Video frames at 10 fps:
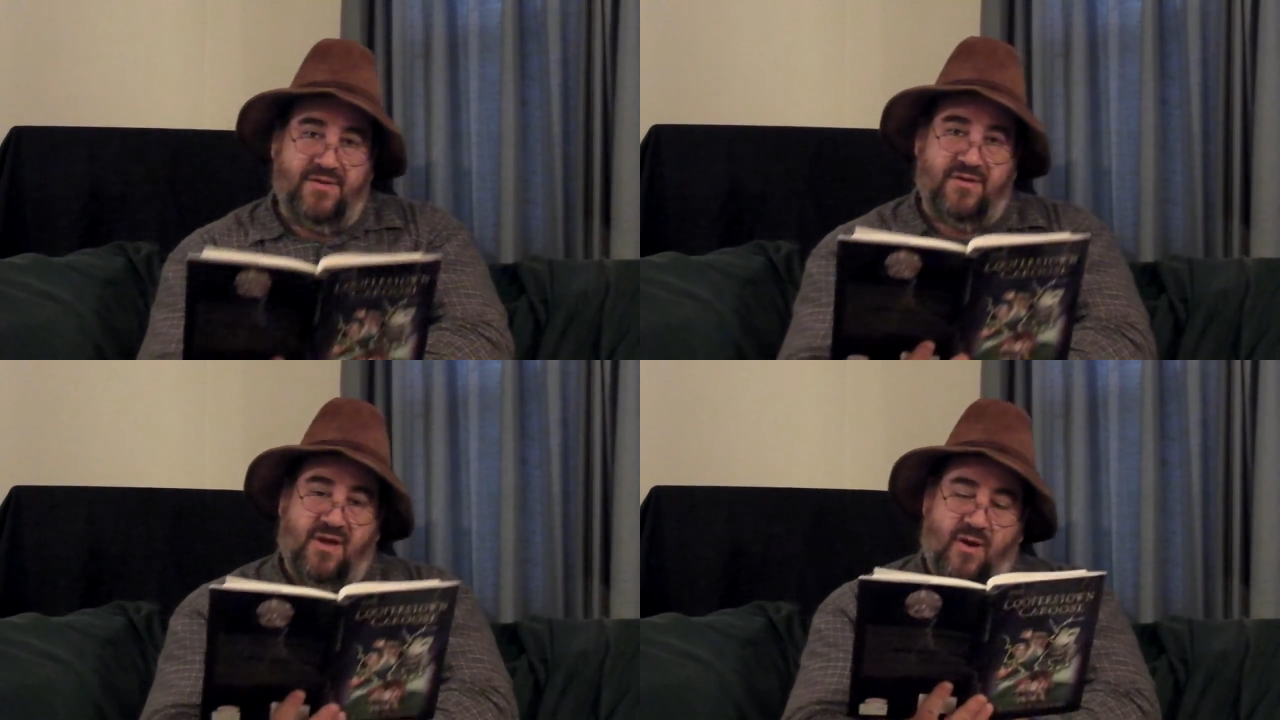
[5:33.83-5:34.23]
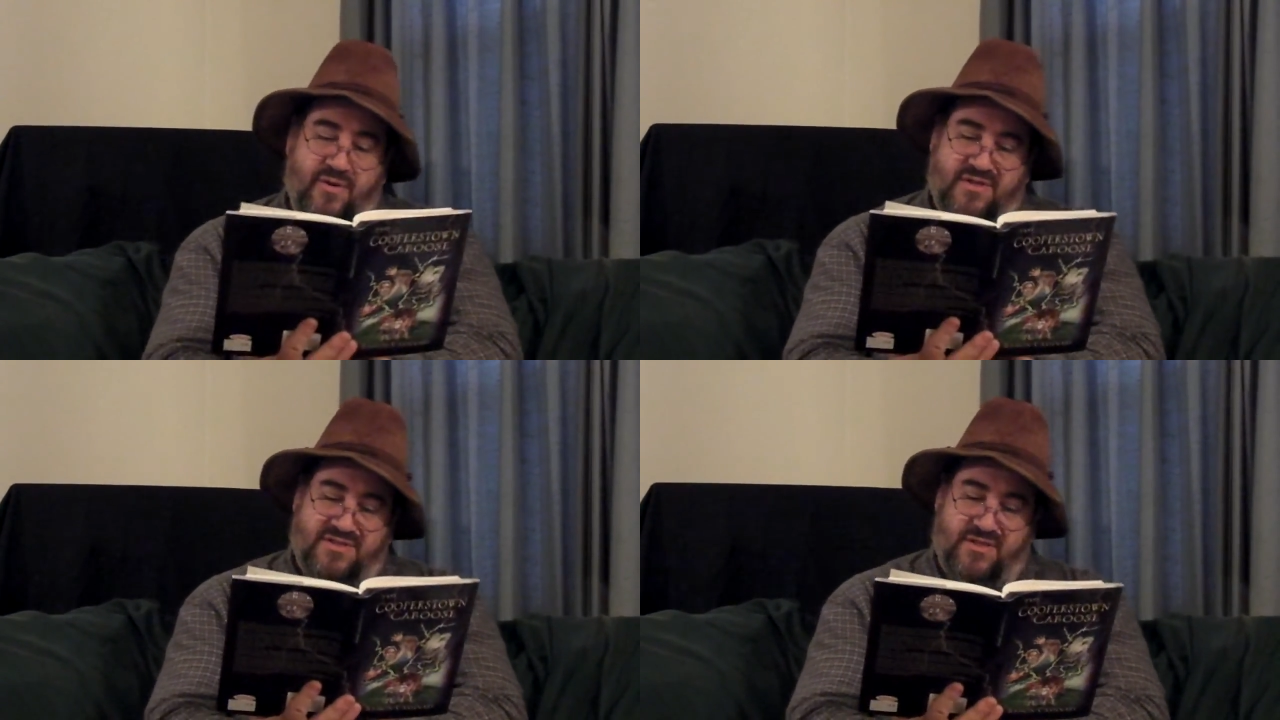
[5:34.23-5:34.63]

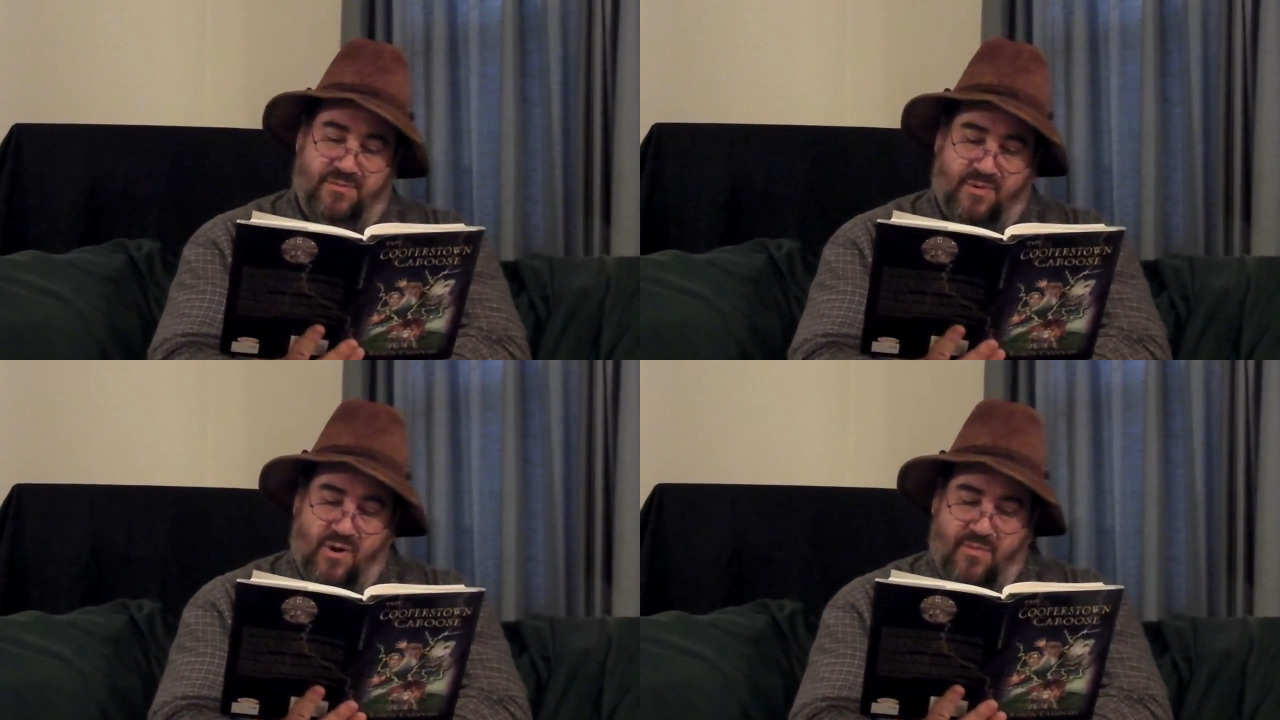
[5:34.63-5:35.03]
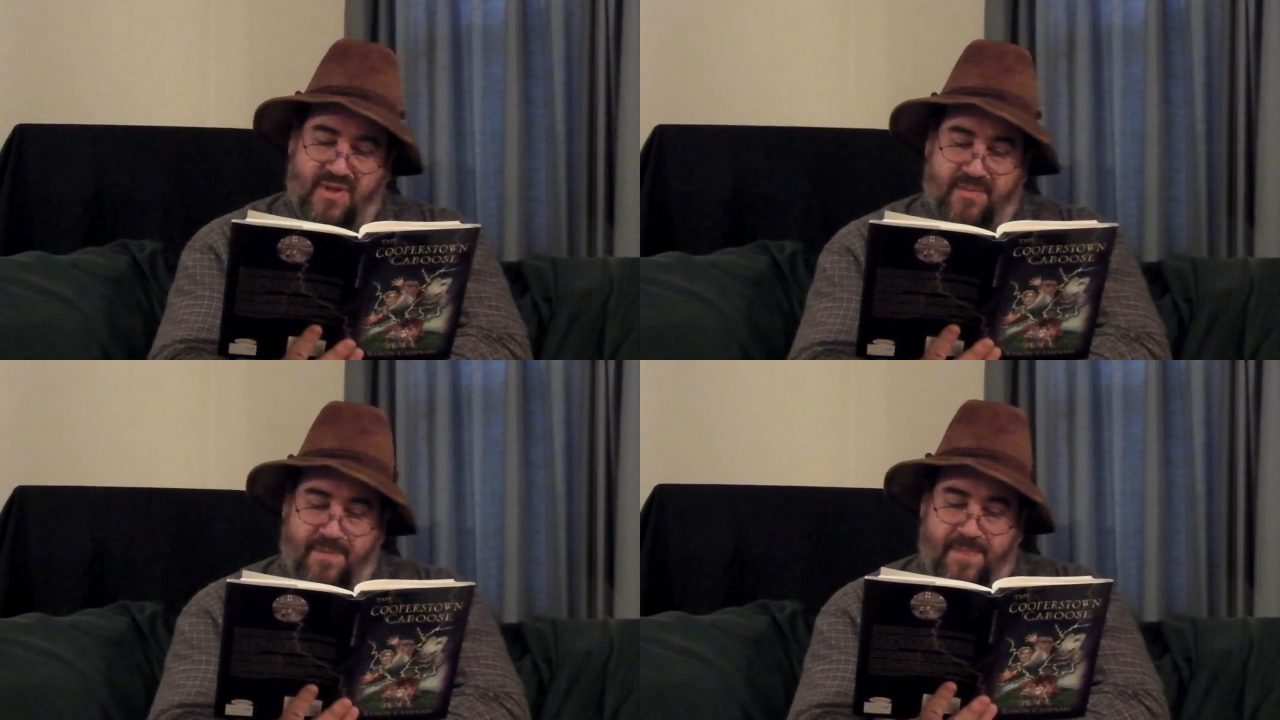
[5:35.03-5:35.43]
Dakota, still
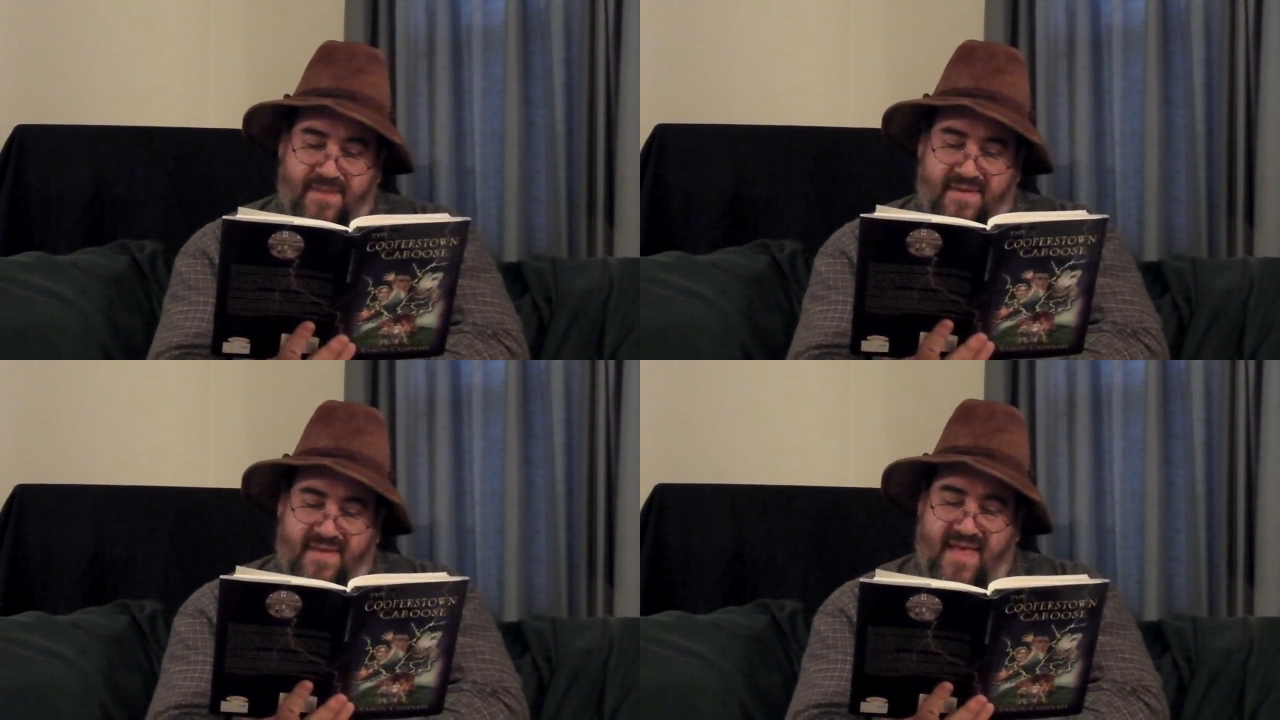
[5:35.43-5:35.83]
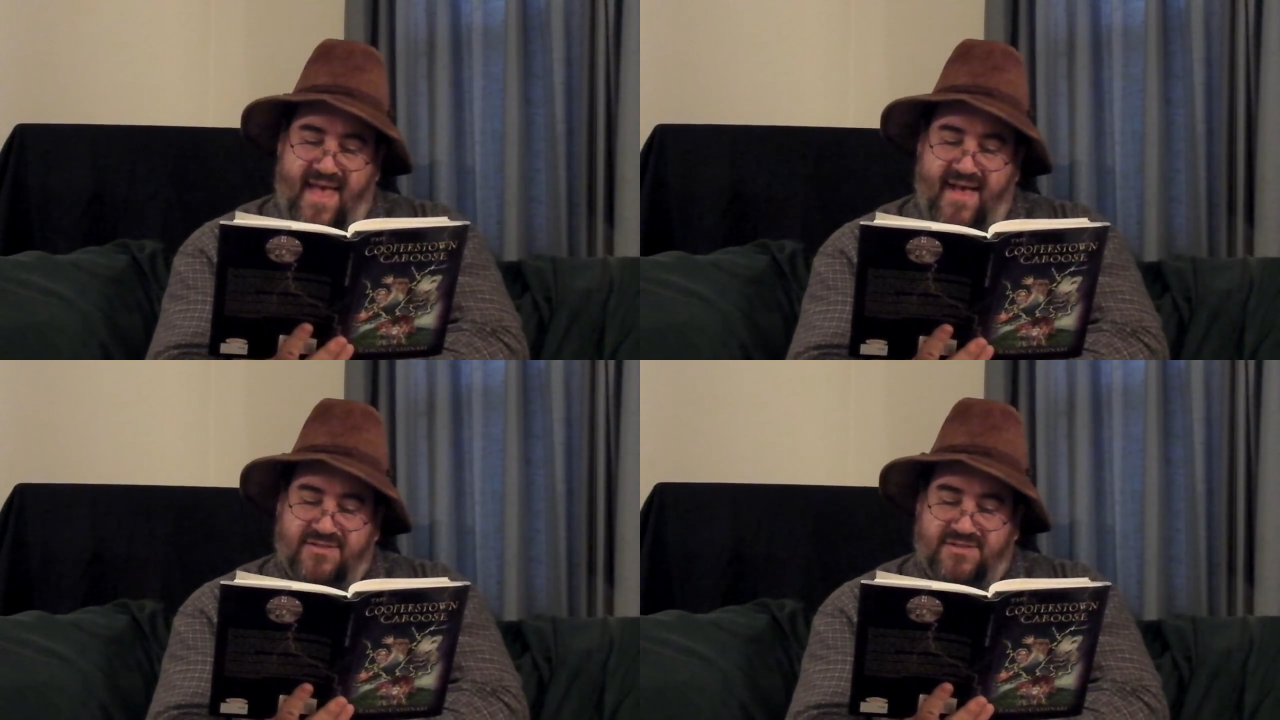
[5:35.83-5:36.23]
probing,
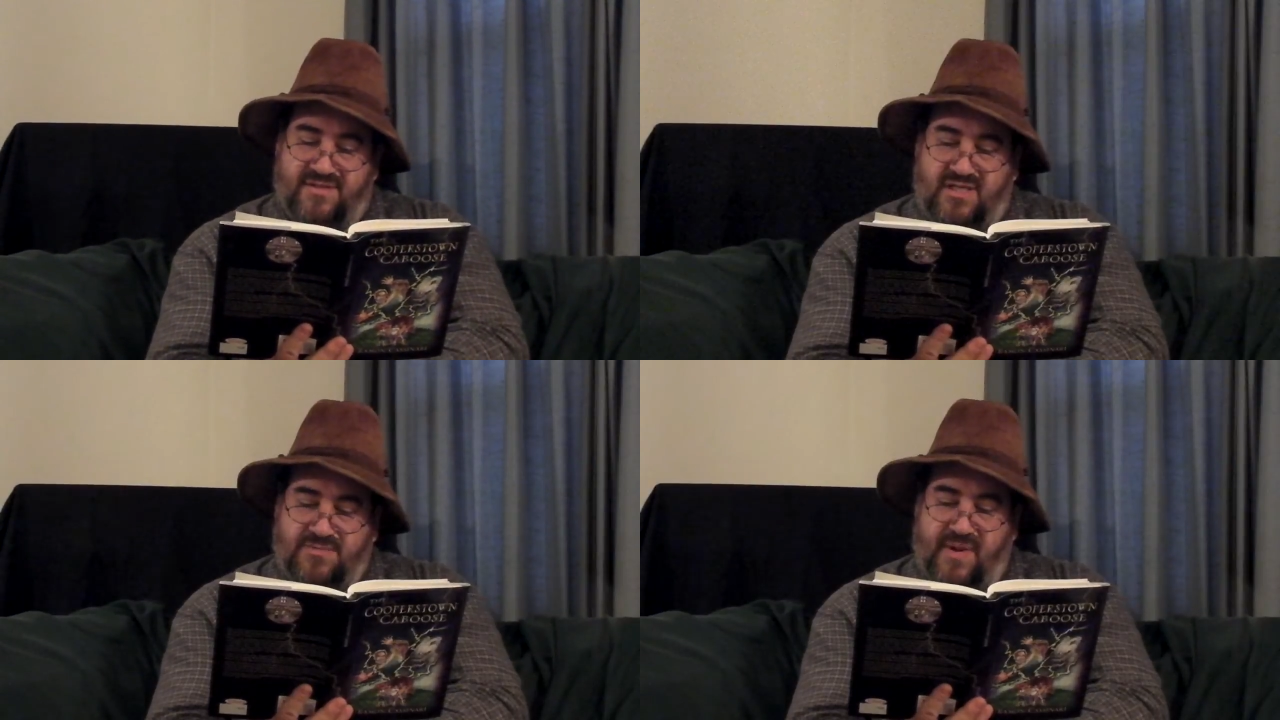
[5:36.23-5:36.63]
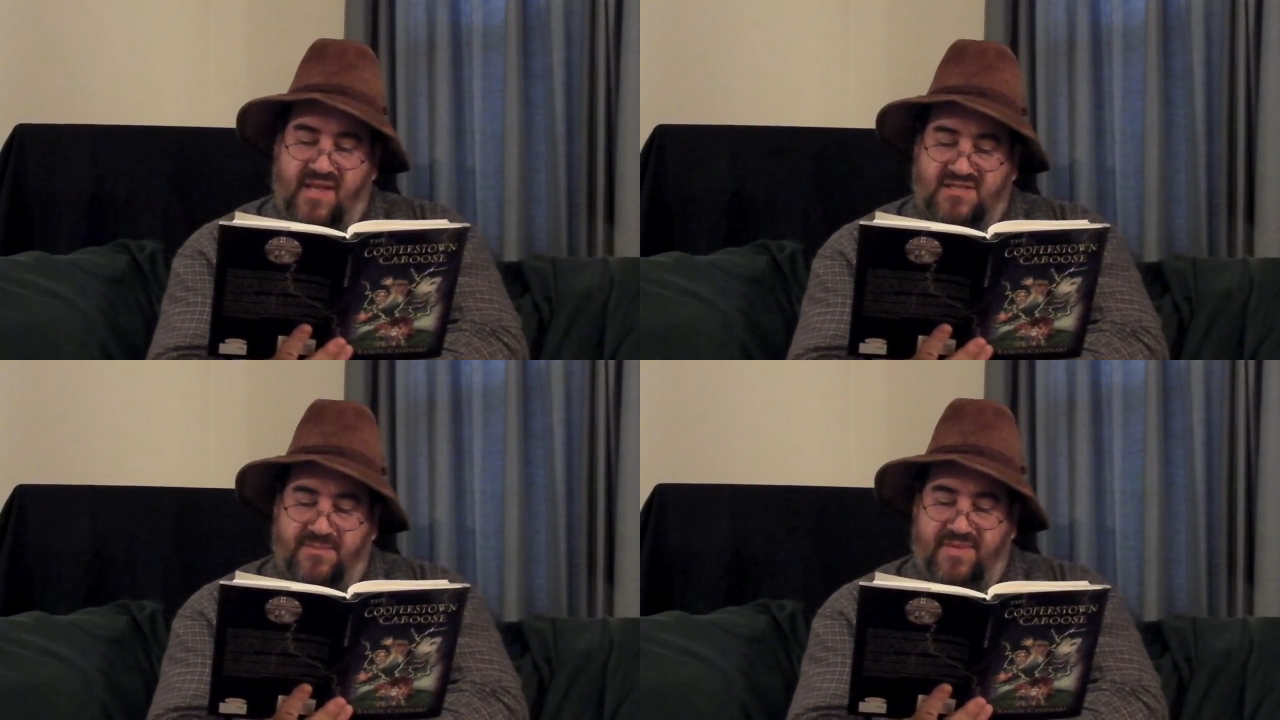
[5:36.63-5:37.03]
asked, "He's
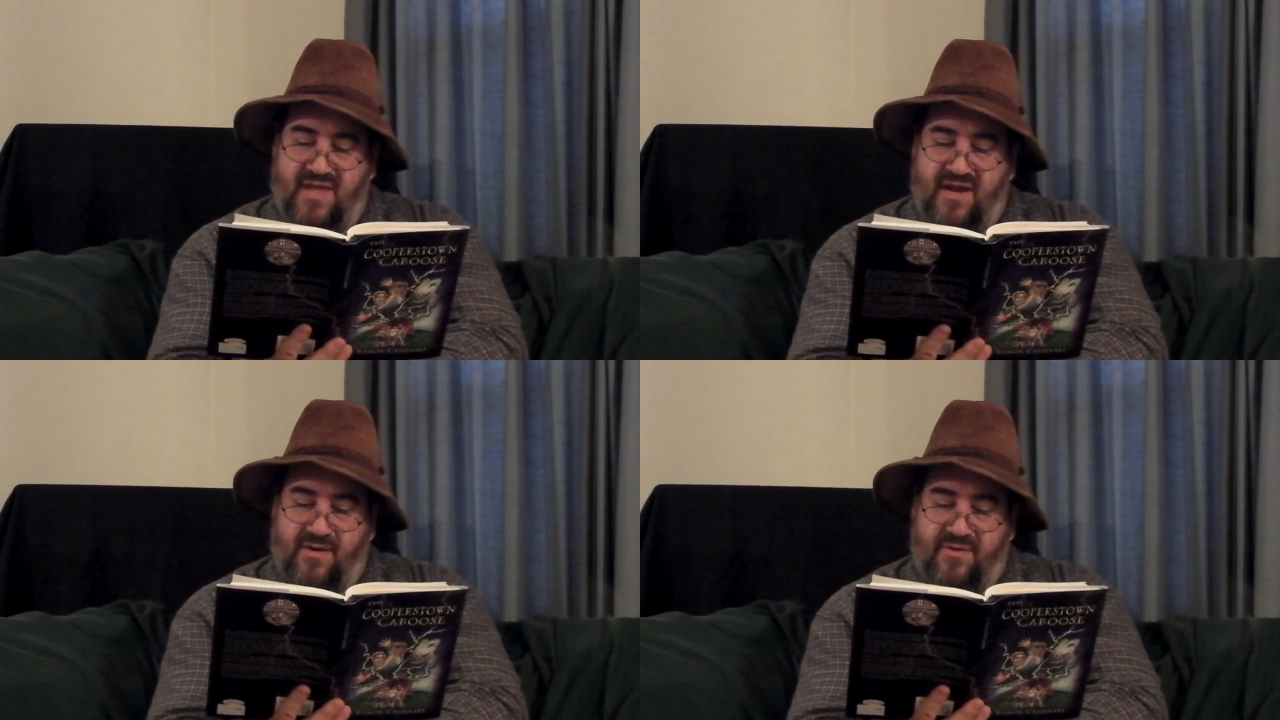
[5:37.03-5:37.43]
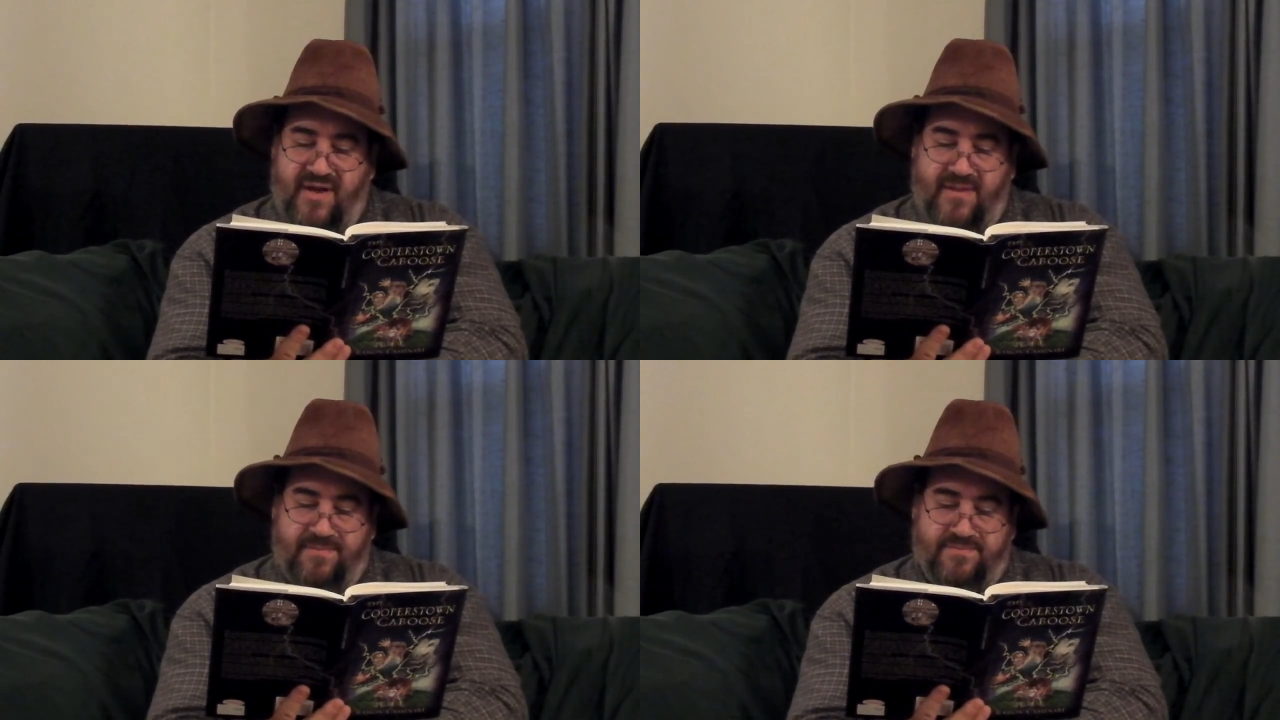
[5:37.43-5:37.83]
bringing something here,
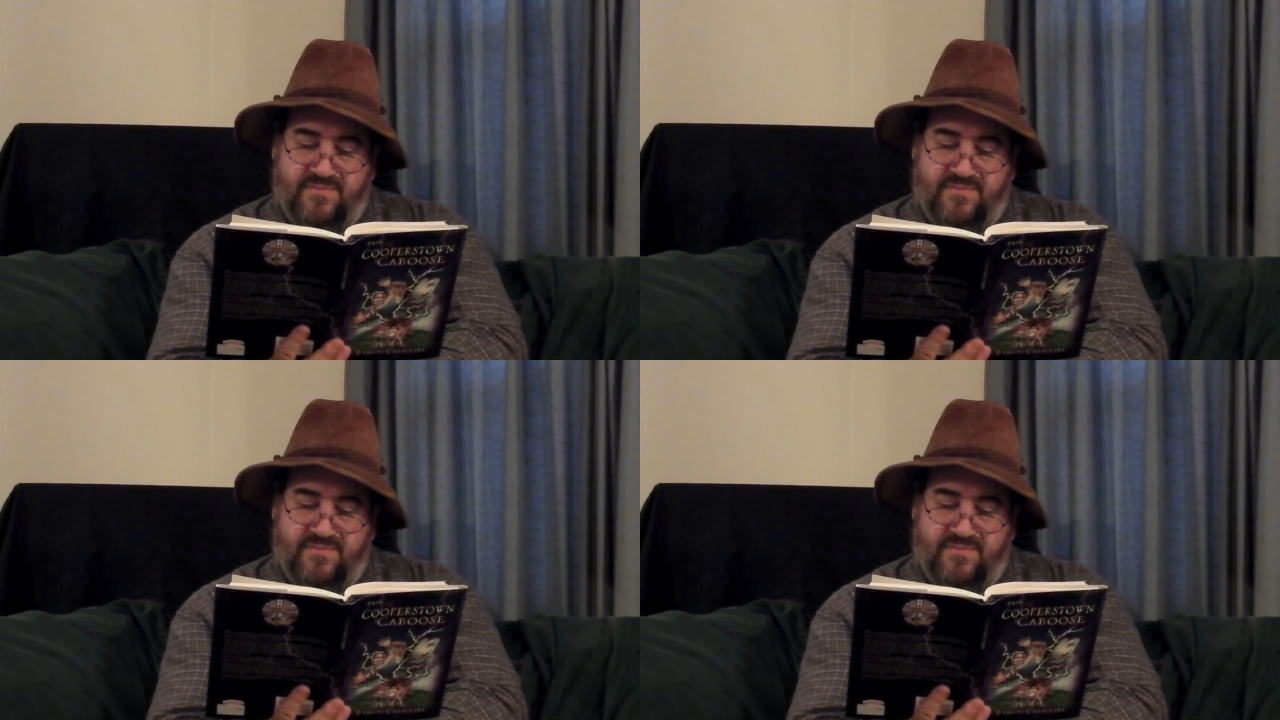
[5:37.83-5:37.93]
right?"